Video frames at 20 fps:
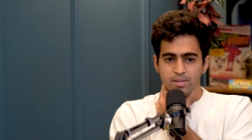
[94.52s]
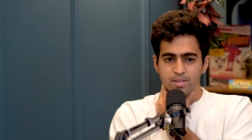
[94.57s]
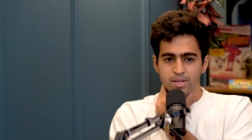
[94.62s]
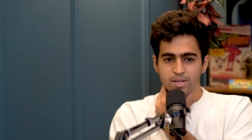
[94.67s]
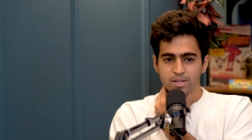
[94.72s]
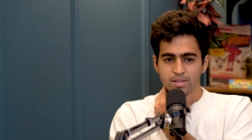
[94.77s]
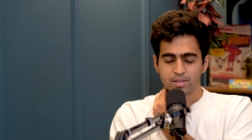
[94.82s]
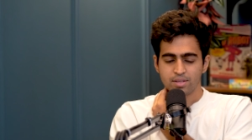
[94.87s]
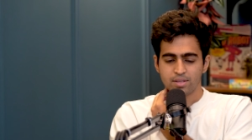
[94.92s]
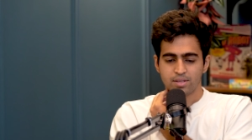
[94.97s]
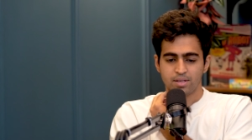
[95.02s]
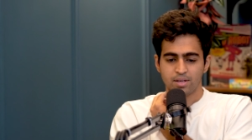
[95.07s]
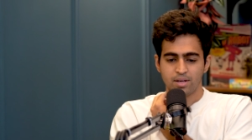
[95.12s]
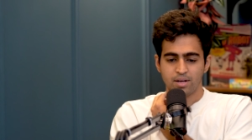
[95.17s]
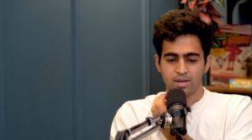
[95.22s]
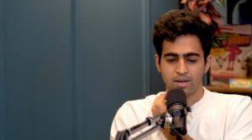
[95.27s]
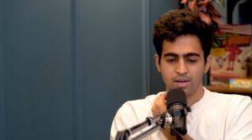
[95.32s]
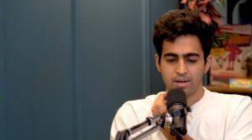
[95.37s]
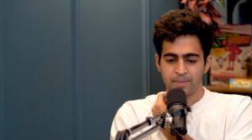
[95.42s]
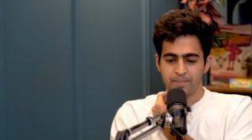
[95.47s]
see it's
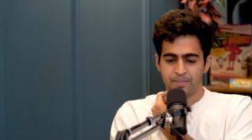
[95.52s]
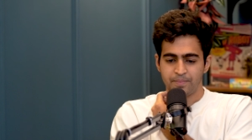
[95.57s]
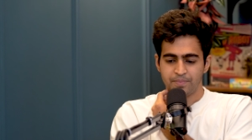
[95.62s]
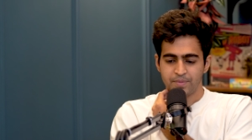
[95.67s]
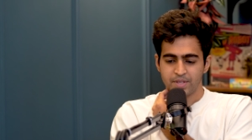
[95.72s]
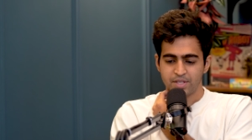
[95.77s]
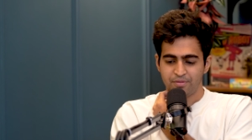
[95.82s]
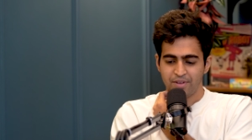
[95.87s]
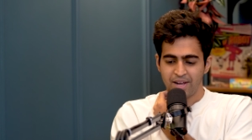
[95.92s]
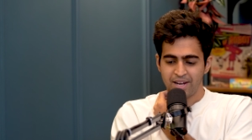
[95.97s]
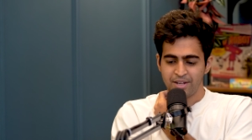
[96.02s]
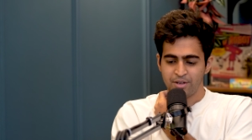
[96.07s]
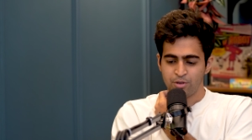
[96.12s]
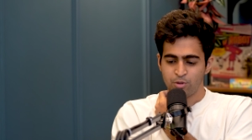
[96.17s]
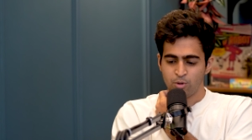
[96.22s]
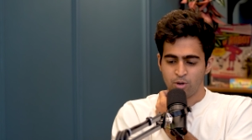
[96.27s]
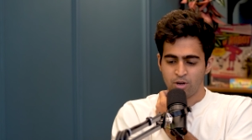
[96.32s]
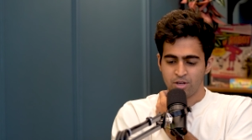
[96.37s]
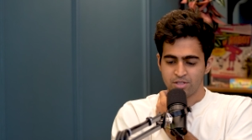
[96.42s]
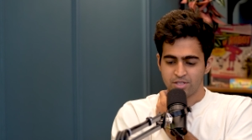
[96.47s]
um, it's fairly
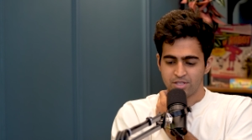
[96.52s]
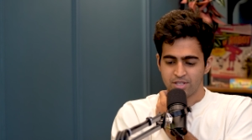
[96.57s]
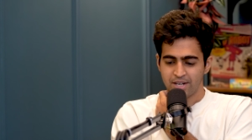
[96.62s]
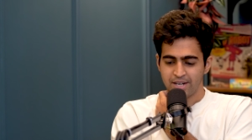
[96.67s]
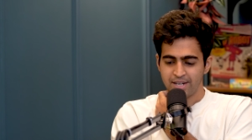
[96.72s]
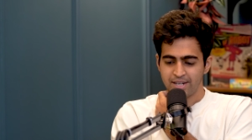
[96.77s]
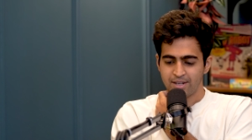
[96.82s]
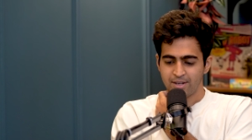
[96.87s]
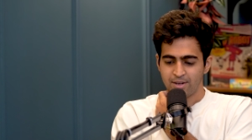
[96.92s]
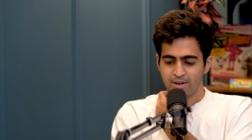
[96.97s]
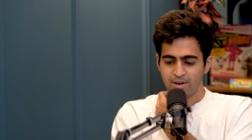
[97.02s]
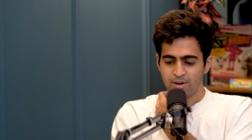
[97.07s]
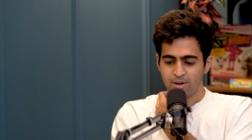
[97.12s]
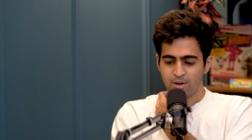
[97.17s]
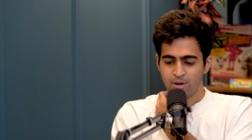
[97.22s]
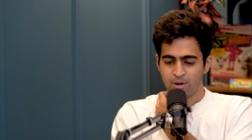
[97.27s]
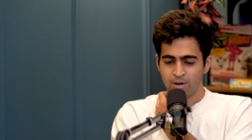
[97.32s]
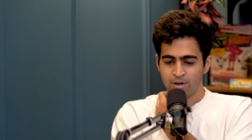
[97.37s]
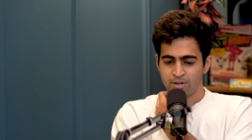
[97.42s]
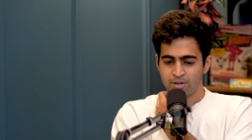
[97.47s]
nuanced right
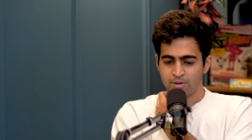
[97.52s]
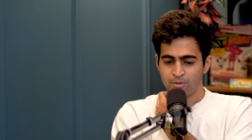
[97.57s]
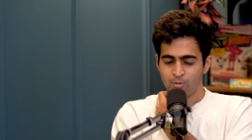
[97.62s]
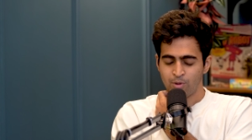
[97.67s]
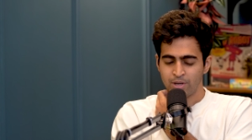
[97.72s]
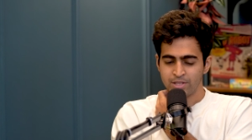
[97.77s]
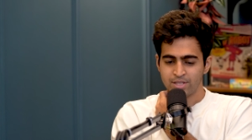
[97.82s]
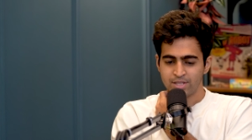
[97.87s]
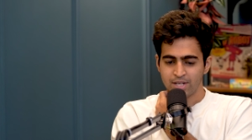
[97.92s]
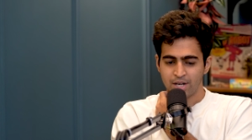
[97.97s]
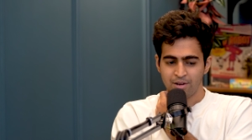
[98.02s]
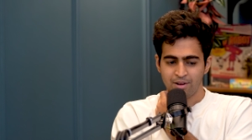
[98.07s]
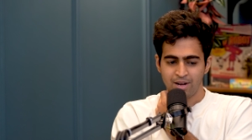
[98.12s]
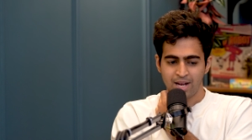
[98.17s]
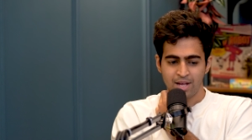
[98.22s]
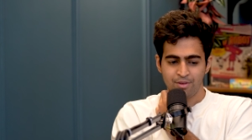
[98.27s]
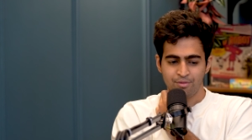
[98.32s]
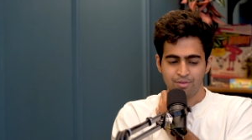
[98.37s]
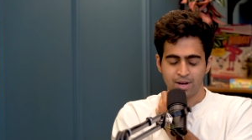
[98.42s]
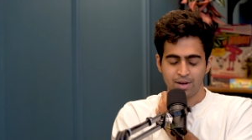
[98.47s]
on one side of
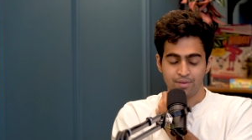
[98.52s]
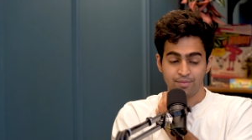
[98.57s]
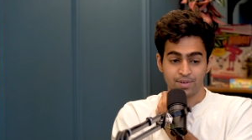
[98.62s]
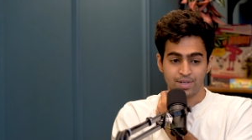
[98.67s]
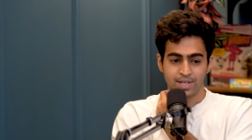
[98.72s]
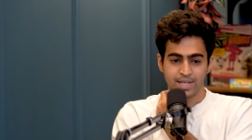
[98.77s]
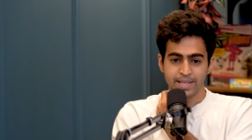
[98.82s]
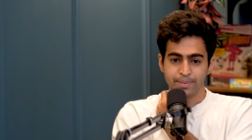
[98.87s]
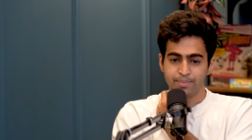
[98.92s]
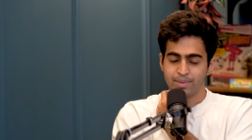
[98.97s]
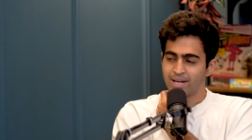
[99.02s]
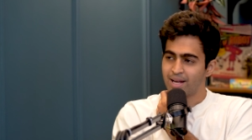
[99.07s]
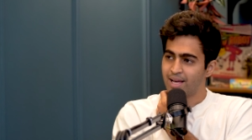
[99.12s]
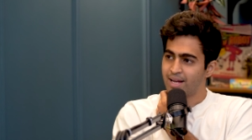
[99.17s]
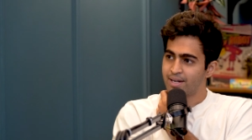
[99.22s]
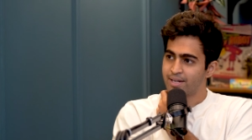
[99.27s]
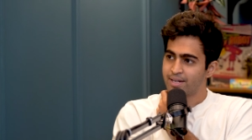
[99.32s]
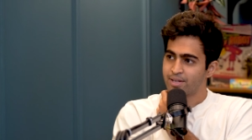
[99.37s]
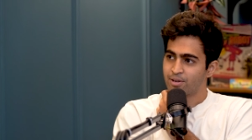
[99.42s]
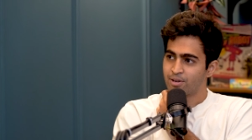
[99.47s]
life i have deep
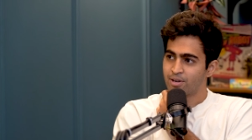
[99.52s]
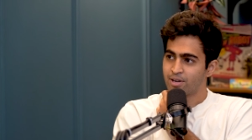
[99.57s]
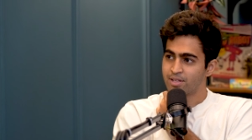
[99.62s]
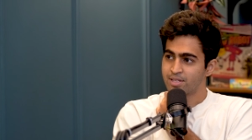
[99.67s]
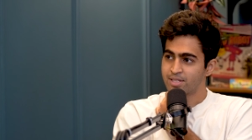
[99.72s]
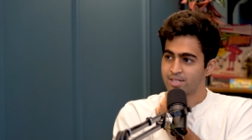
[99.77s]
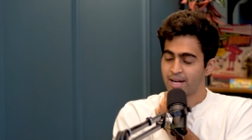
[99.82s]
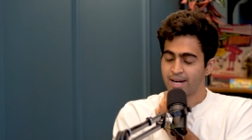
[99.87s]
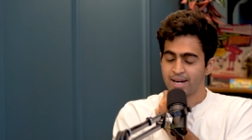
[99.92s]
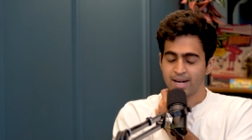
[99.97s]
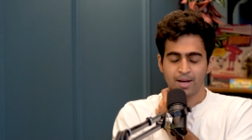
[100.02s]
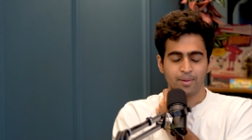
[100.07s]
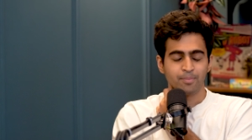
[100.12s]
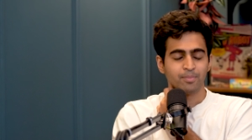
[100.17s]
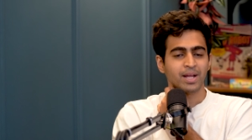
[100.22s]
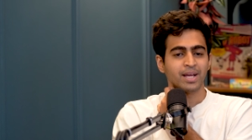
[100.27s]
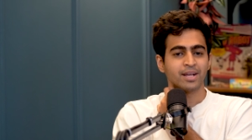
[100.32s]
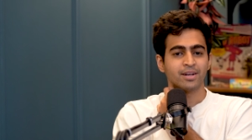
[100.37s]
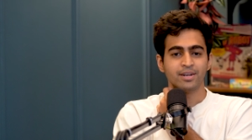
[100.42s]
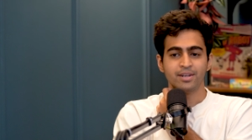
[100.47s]
clarity on another side
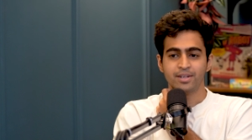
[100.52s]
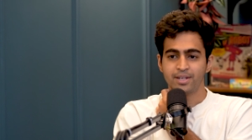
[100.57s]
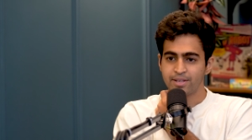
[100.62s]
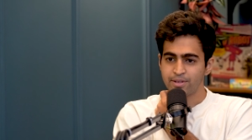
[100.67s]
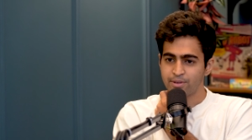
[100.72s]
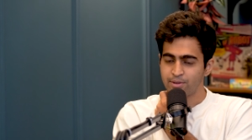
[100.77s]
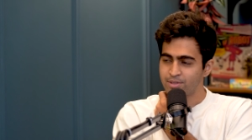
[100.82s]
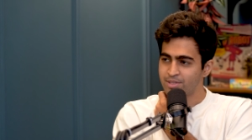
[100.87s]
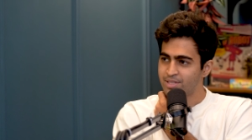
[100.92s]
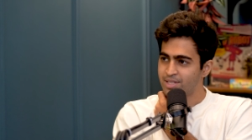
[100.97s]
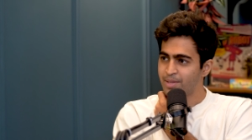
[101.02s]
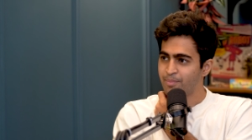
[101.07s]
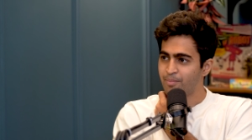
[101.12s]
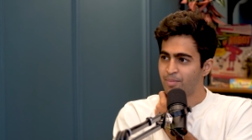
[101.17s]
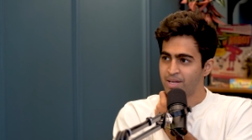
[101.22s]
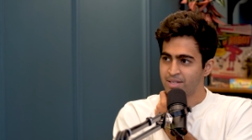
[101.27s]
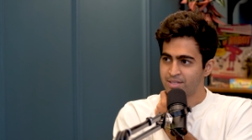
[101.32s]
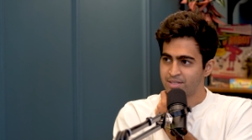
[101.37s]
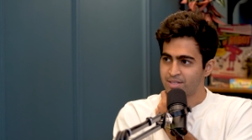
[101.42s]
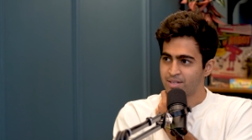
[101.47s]
i'm like ridiculously
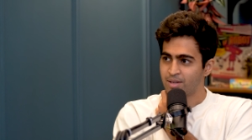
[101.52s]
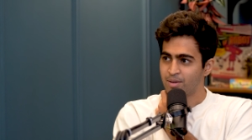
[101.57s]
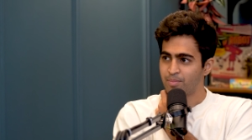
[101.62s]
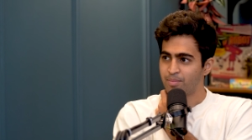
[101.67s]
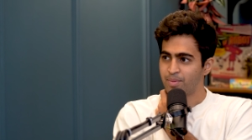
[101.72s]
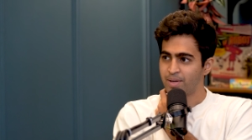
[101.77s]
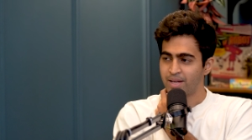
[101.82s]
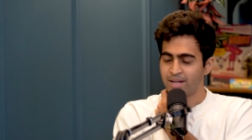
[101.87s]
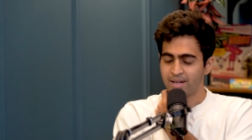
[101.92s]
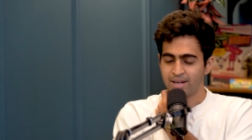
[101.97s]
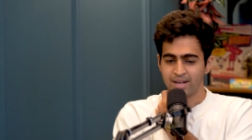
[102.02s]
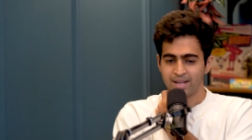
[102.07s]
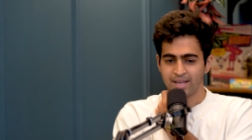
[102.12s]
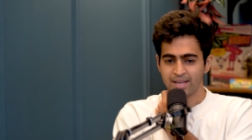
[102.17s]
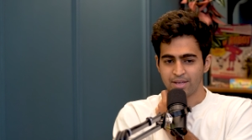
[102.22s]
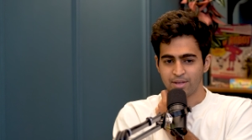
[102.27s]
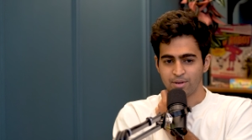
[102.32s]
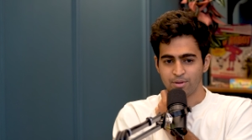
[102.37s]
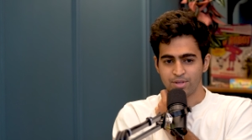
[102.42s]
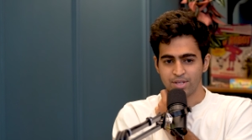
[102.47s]
messed up and
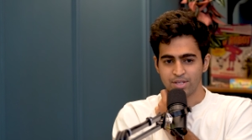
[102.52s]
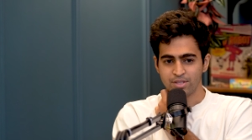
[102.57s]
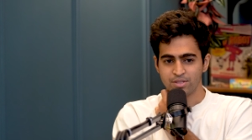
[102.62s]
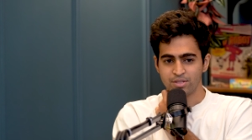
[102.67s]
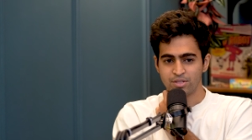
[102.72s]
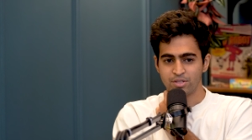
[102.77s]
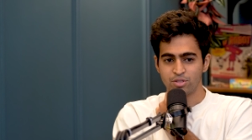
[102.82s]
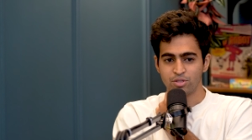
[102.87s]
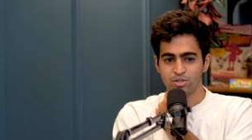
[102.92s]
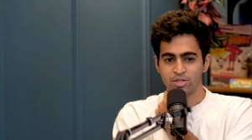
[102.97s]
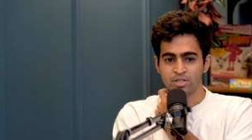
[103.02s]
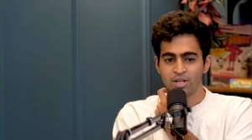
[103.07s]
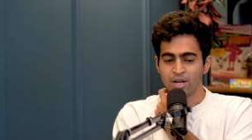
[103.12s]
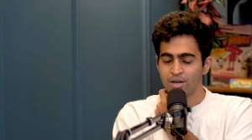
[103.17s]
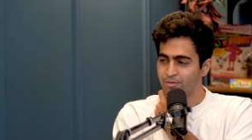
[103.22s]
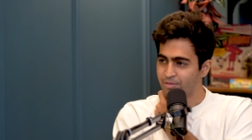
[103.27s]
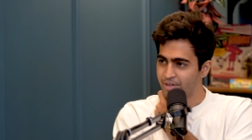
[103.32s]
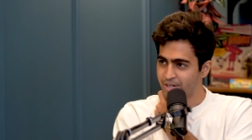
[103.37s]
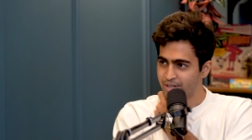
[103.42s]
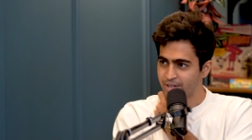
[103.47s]
like you know there's just
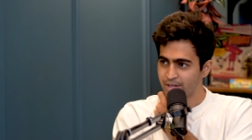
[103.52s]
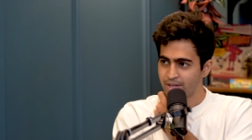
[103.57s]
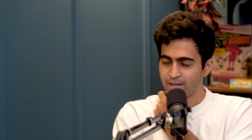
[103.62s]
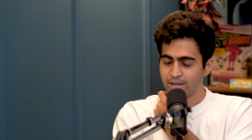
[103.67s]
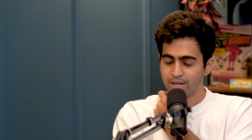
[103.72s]
none of it